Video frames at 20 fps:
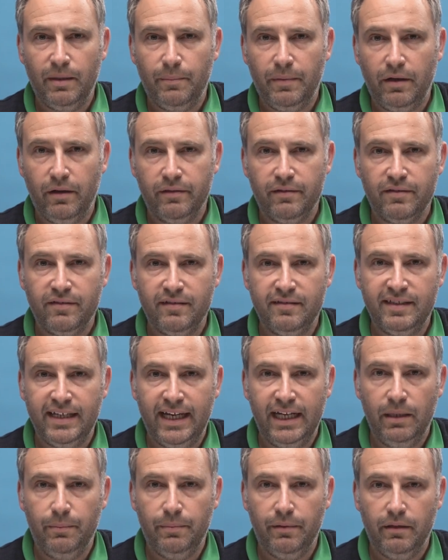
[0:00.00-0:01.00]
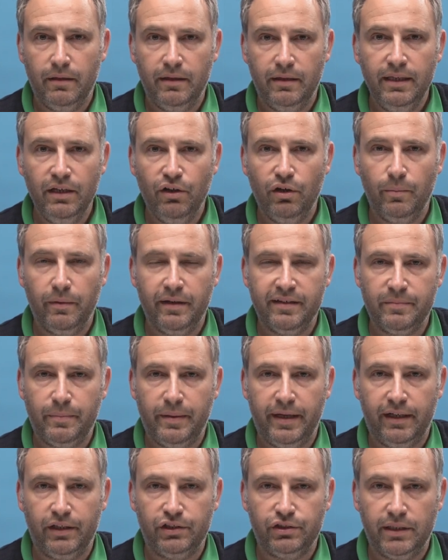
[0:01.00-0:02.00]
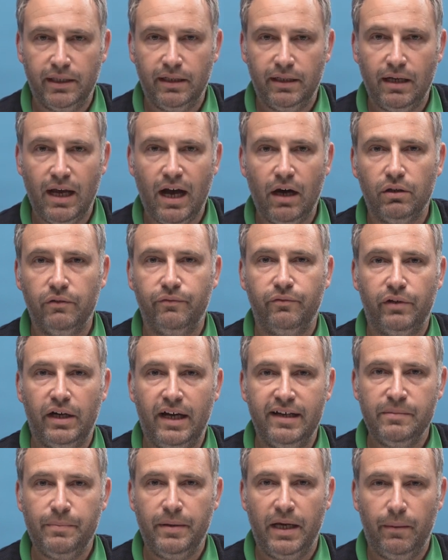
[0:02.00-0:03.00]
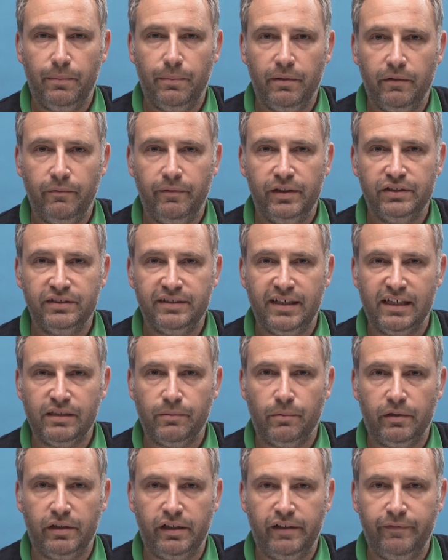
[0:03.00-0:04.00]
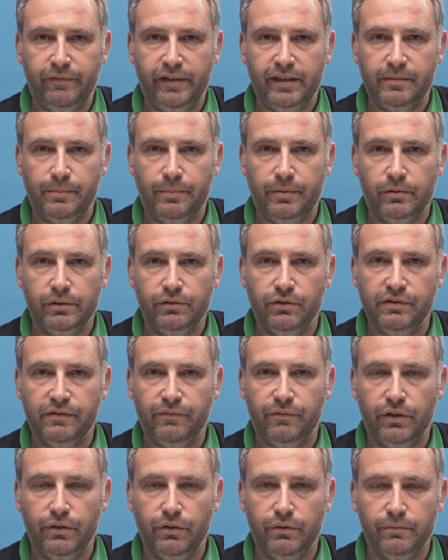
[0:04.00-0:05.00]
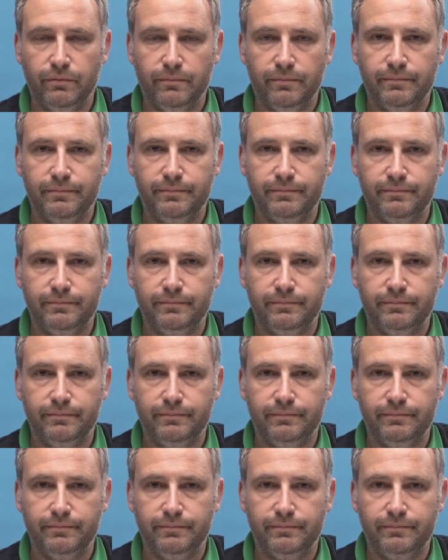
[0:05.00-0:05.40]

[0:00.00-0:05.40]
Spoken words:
talk about the sustainable e-commerce packaging out of grass paper, which Seismografics produced for you.